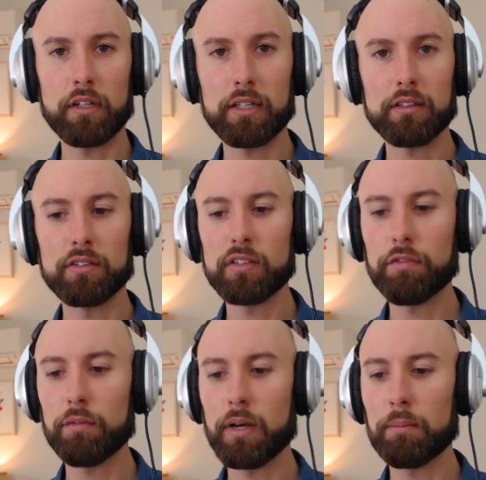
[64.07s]
like to
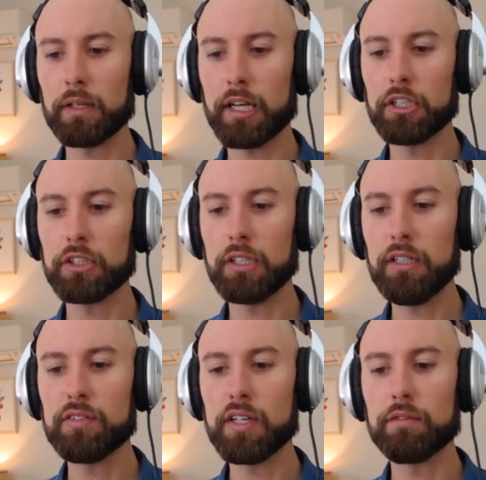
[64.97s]
set for my application
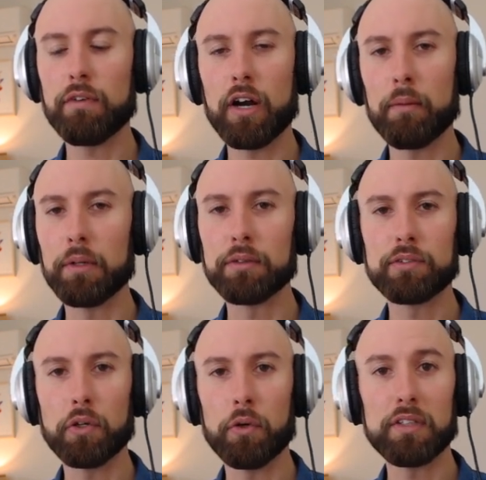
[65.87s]
is the environment,
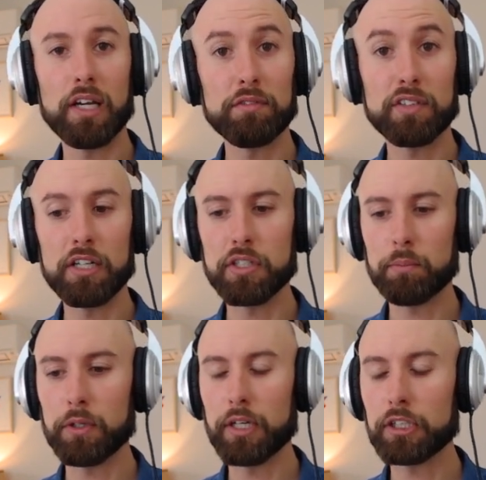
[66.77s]
so dev
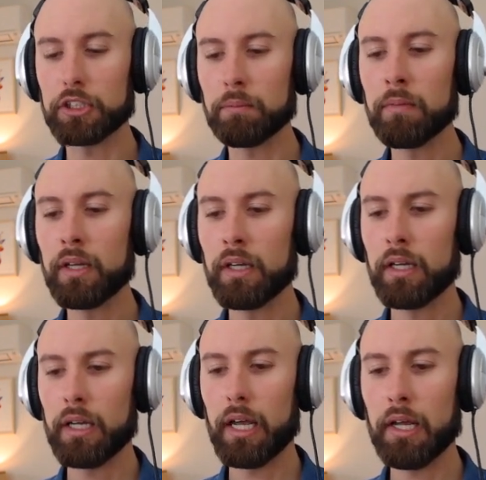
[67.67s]
staging production.
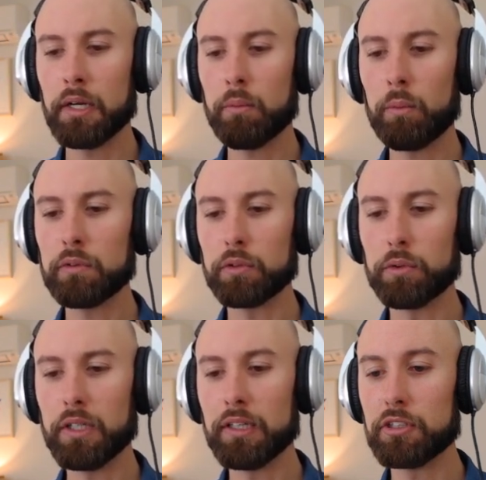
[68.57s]
And what we'll do
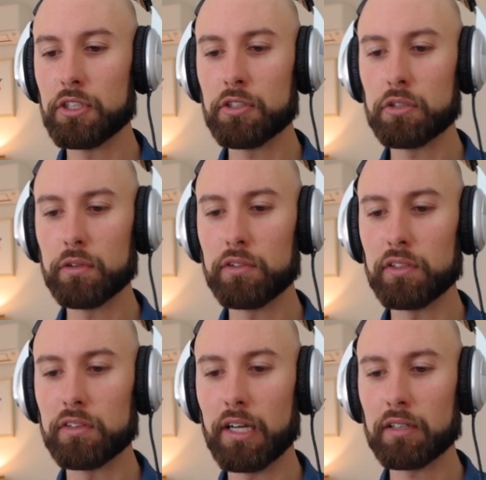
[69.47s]
in the Jinja2
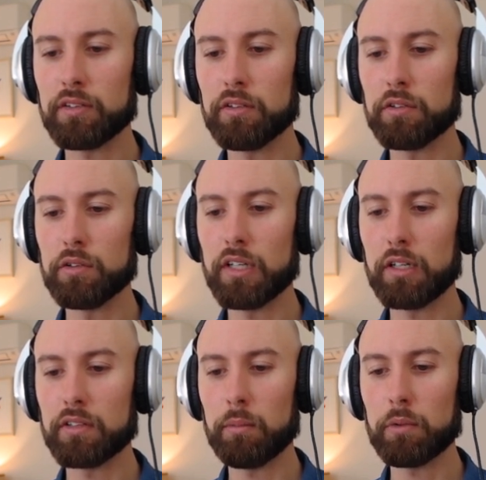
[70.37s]
syntax is use
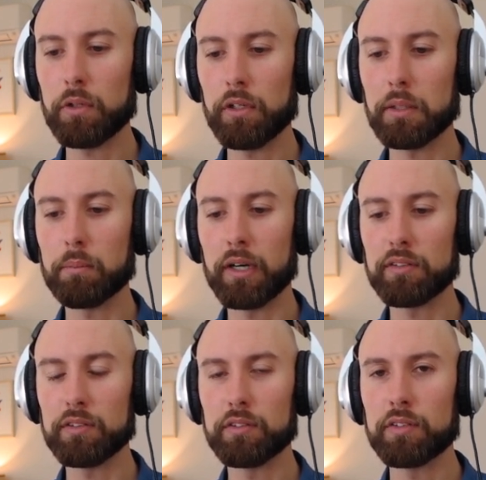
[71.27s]
our double curly
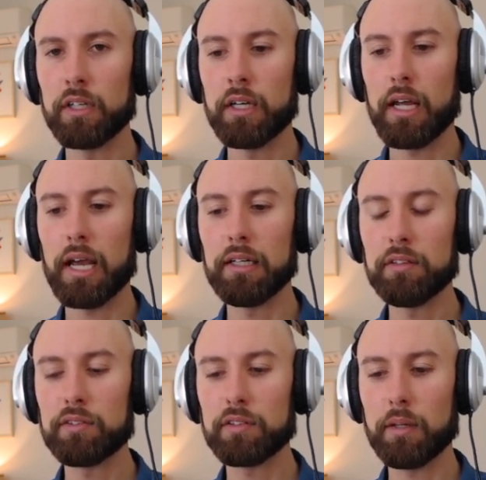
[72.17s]
braces, and
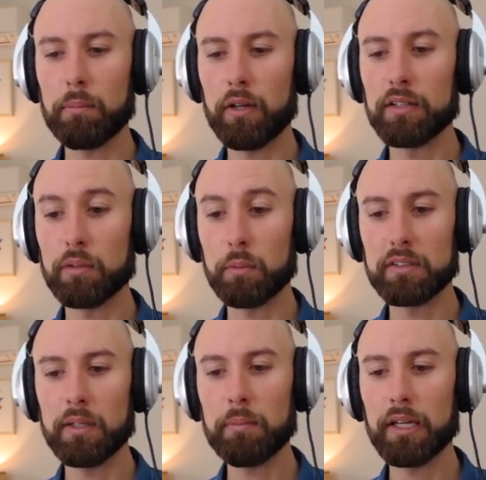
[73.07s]
this implies that we're
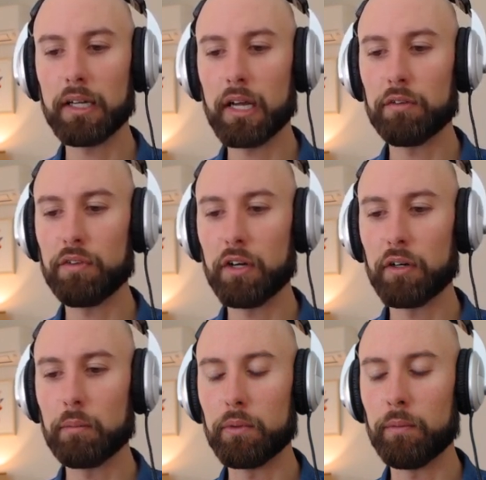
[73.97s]
templating out a
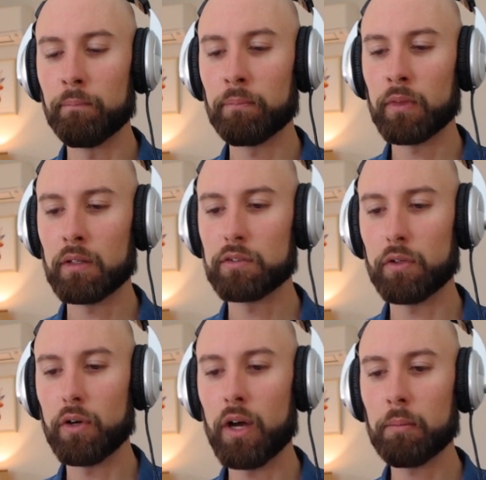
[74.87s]
variable.
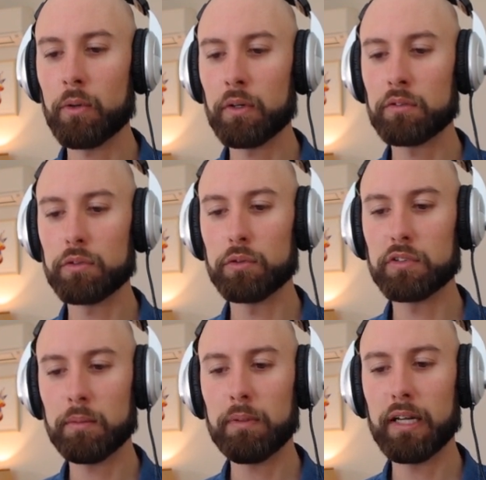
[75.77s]
So I'm going to
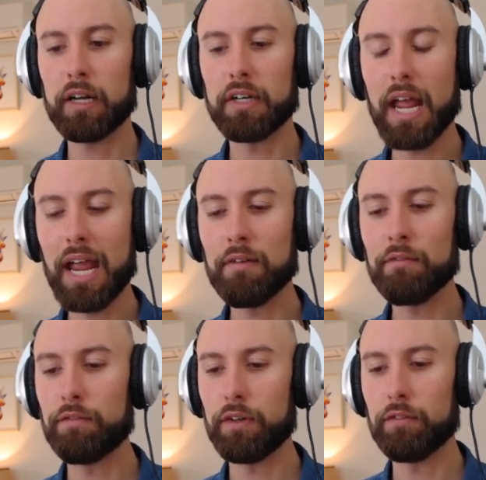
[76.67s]
template out an
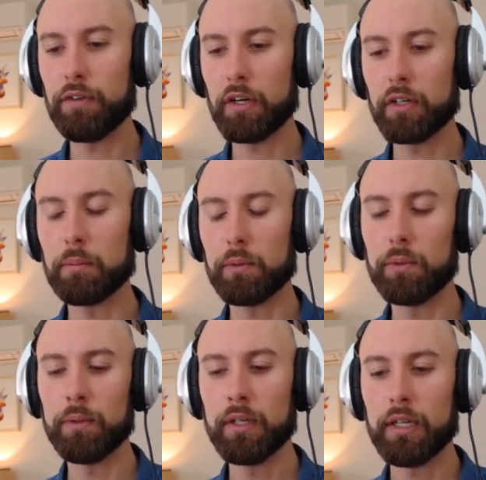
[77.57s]
env
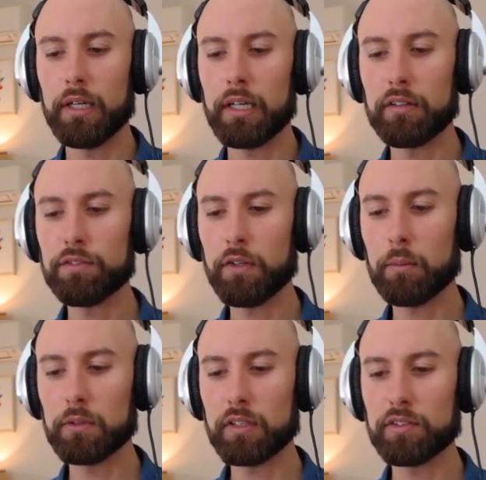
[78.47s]
variable, now this
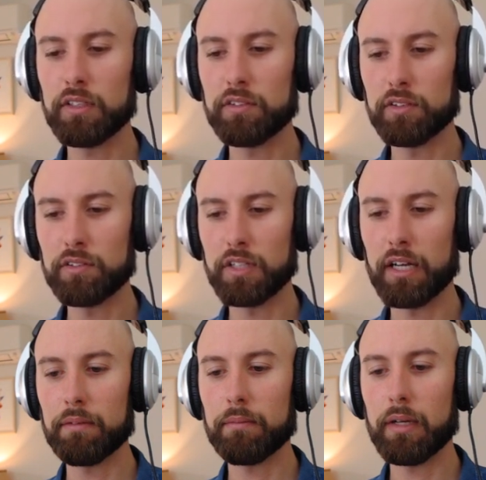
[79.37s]
variable doesn't exist
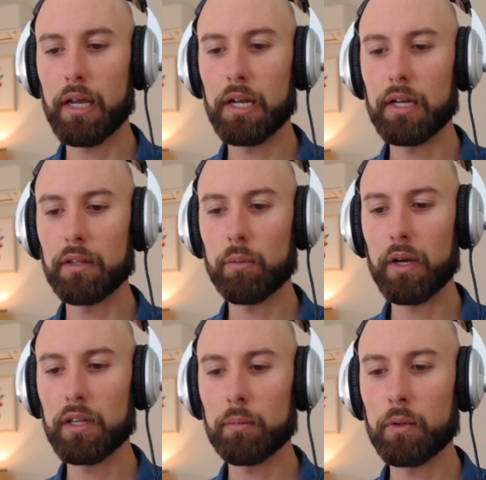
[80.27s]
yet, and the
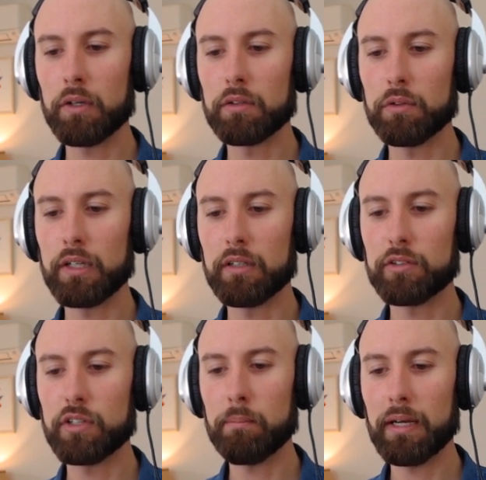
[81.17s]
way that I'm going to do that is
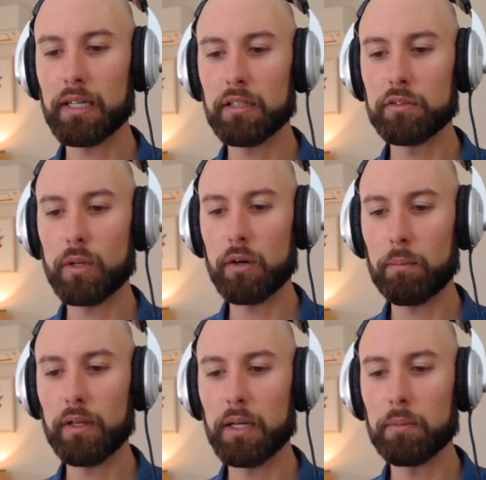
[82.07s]
jump back into our
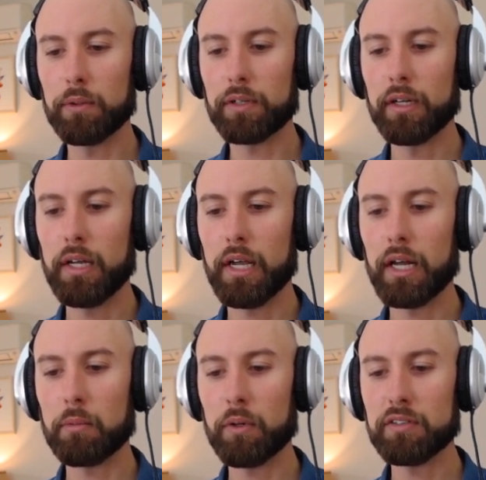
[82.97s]
playbook,
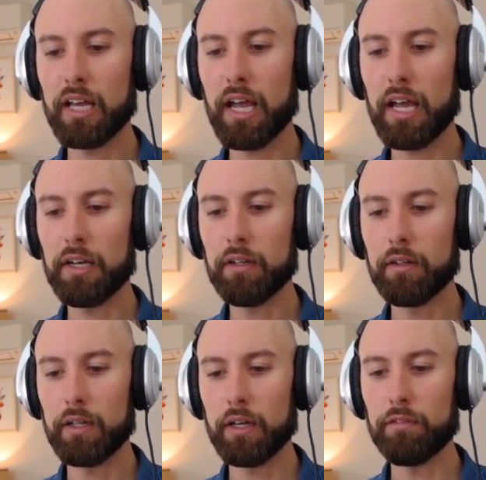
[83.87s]
and I'm going to add
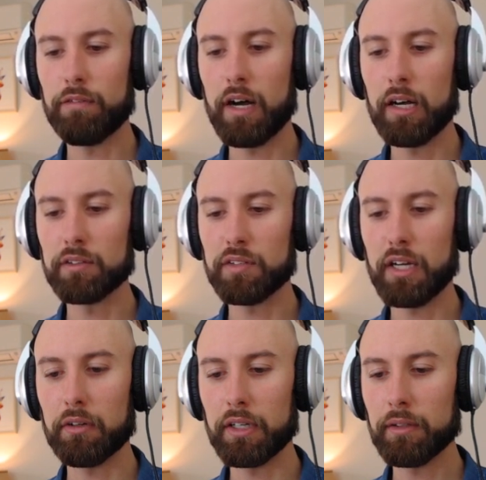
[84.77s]
a vars
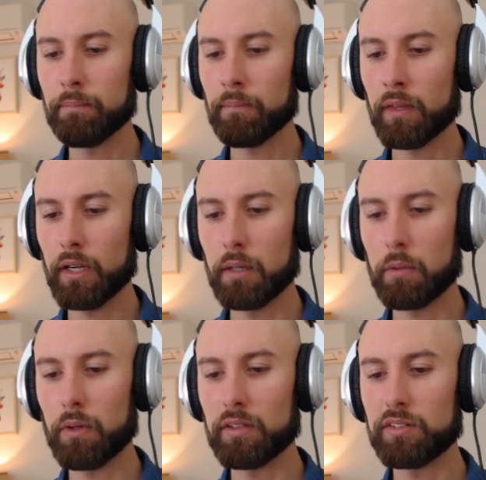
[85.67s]
area, and I'm
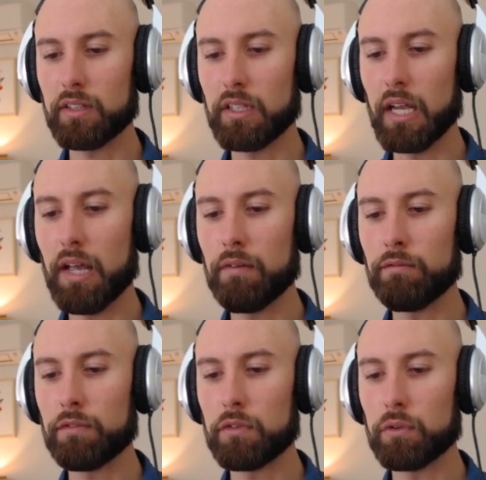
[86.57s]
going to set the
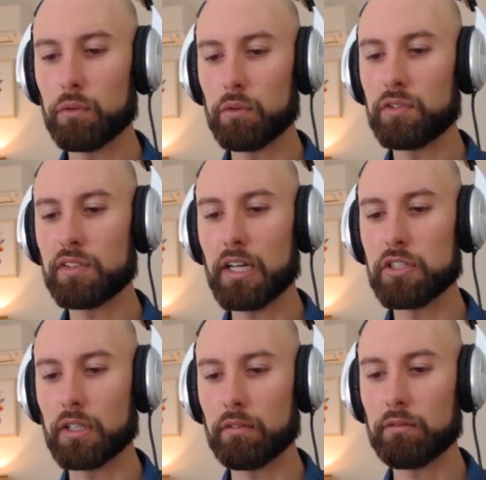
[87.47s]
env to
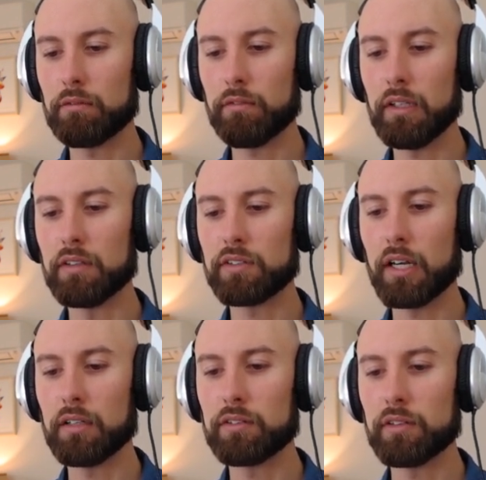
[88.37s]
staging in this
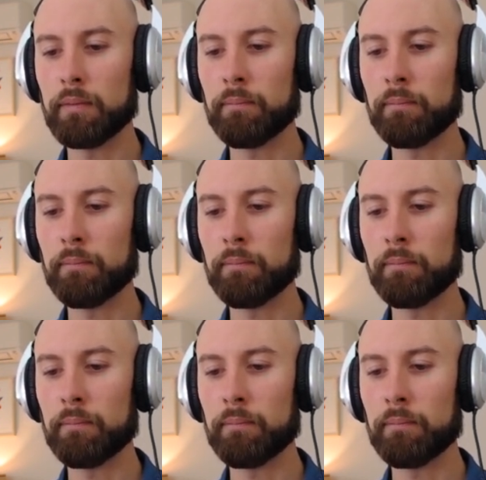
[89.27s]
case.